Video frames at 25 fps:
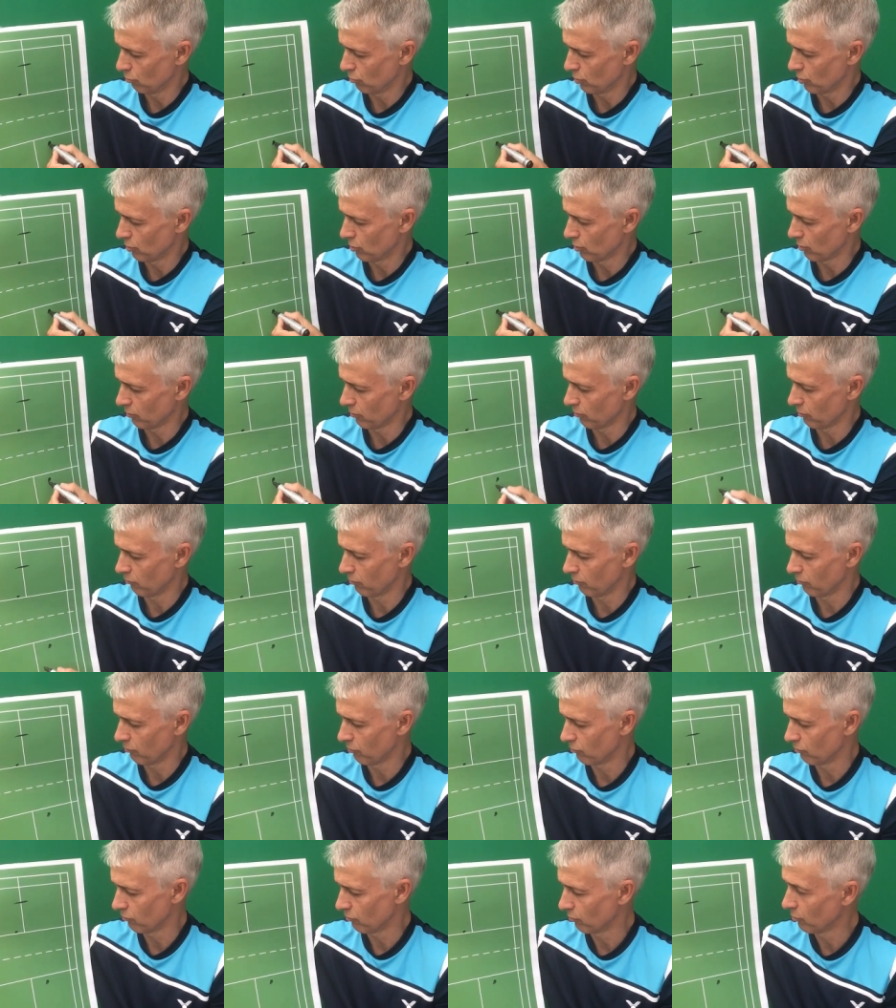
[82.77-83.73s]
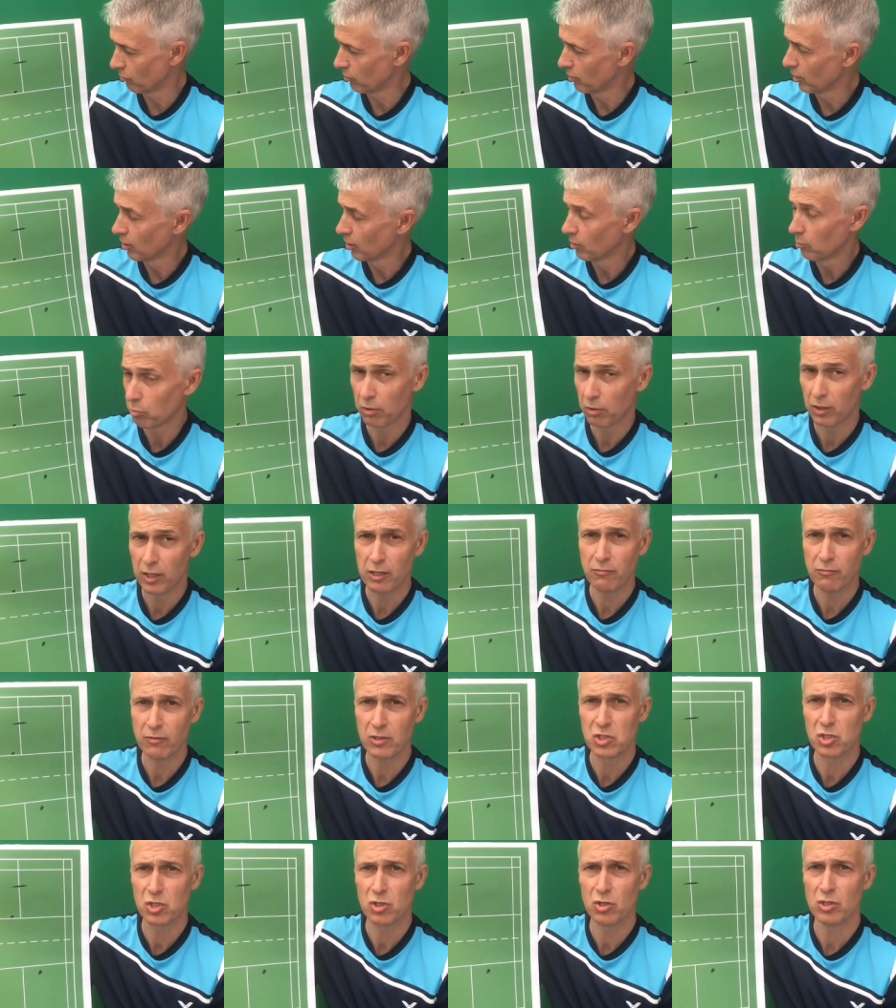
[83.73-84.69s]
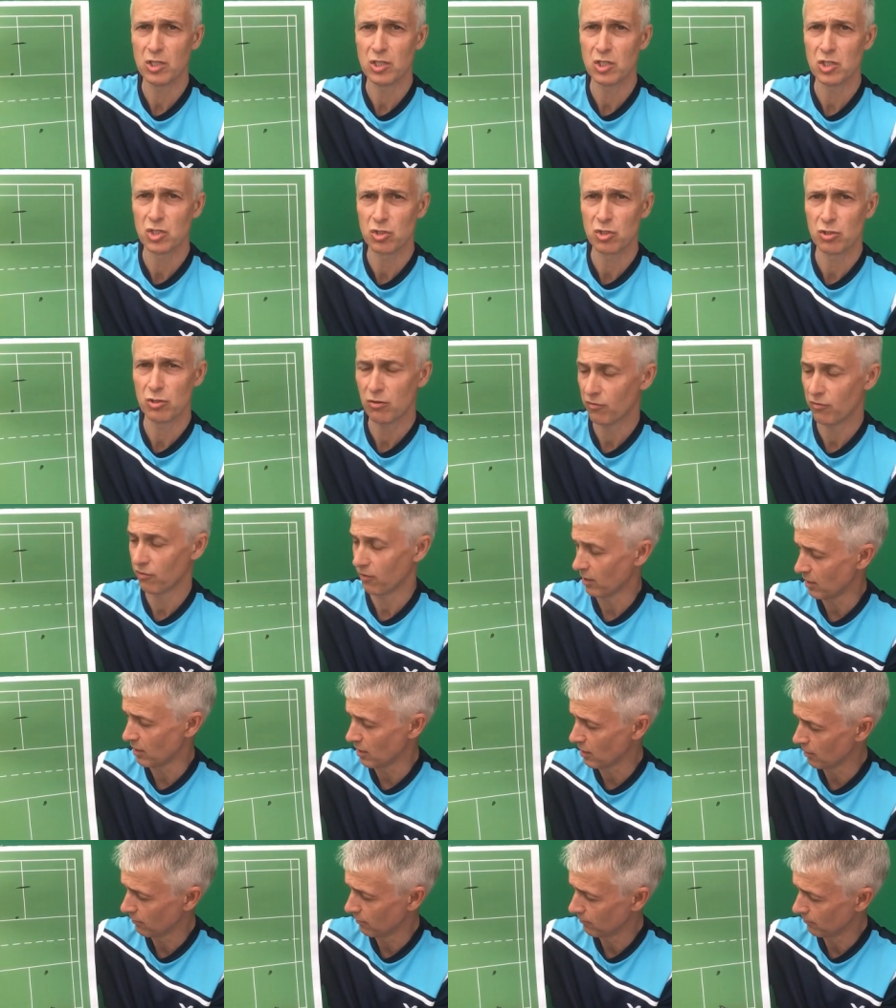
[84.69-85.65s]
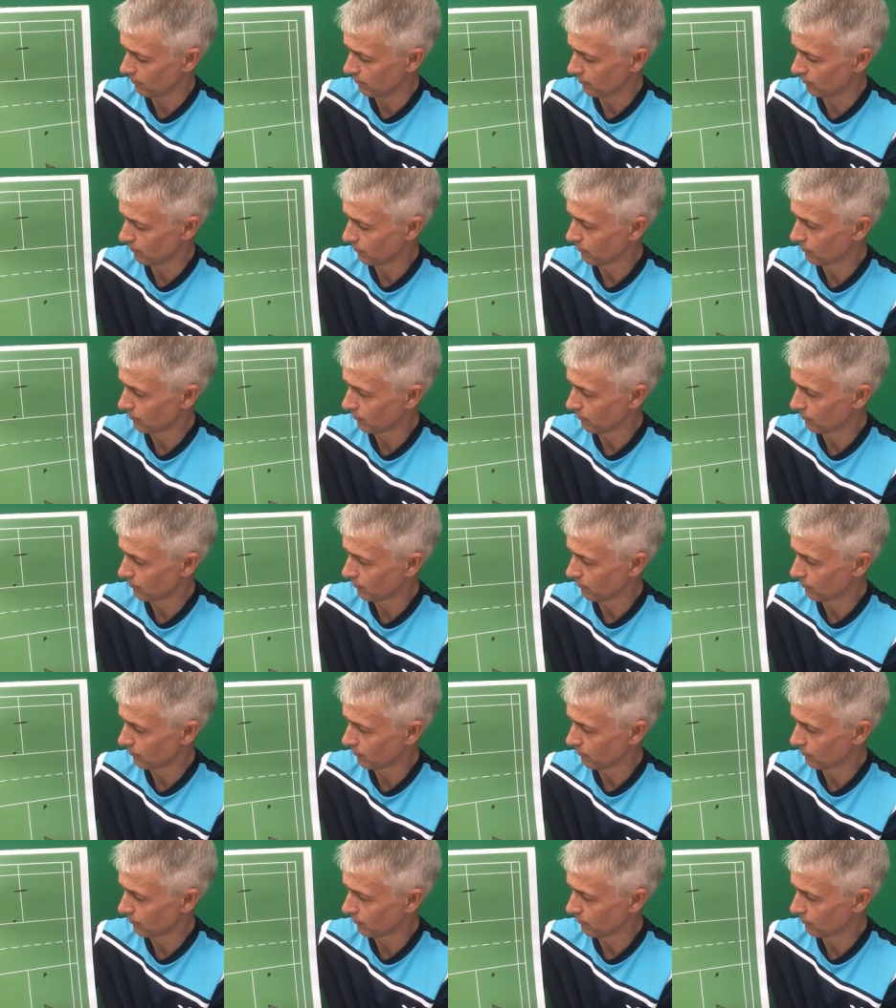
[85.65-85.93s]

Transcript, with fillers: We've got the player returning serve here,